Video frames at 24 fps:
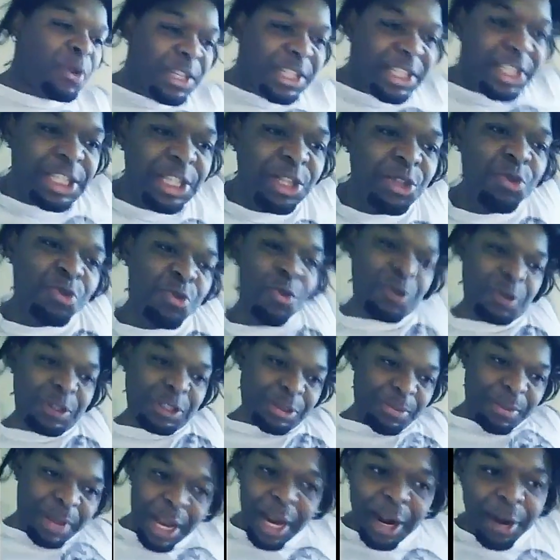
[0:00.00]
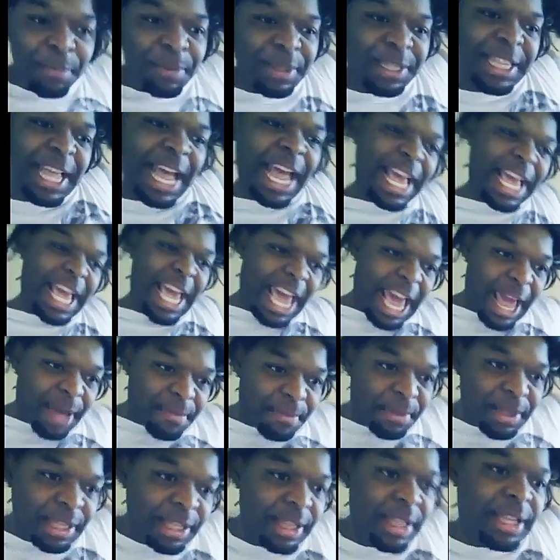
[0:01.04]
I want to see you grow some hair, but that ain't
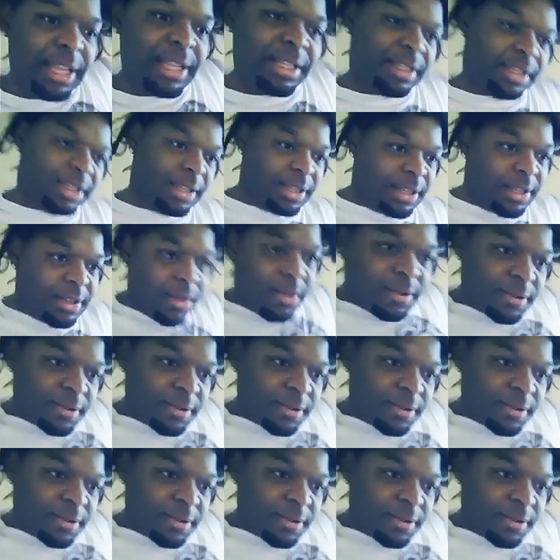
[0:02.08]
happening yet.